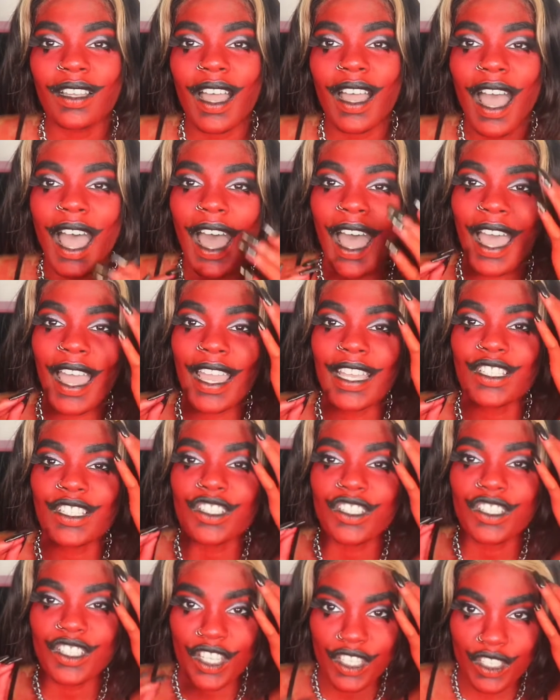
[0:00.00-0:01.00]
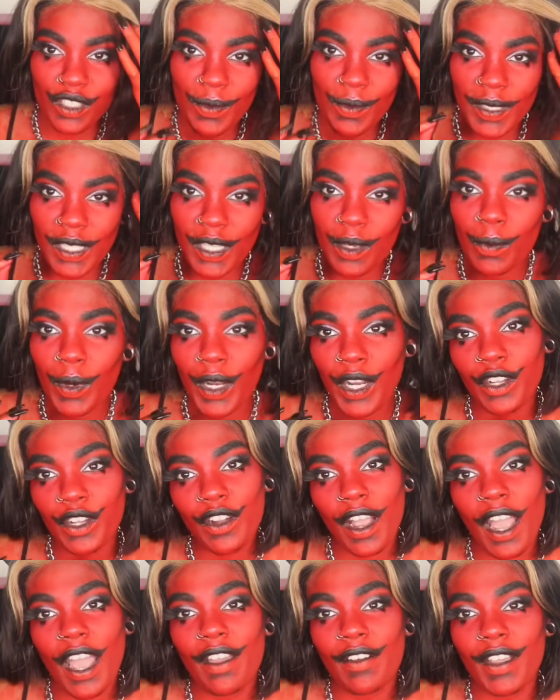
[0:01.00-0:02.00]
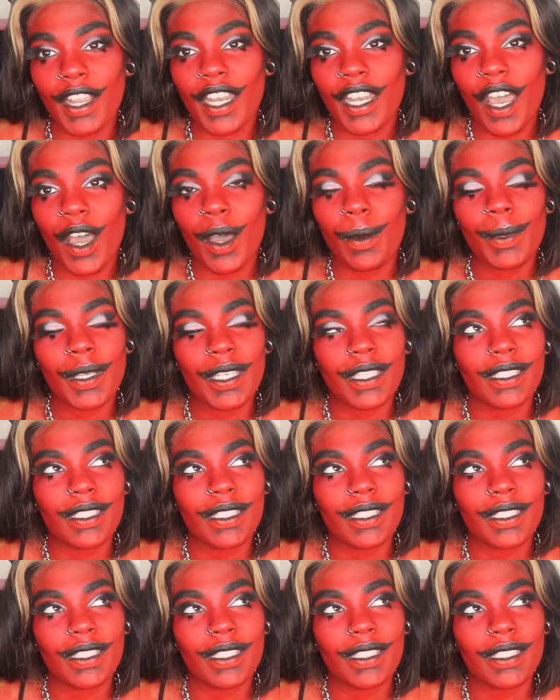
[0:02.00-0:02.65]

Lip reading: I genuinely wanna cry right now because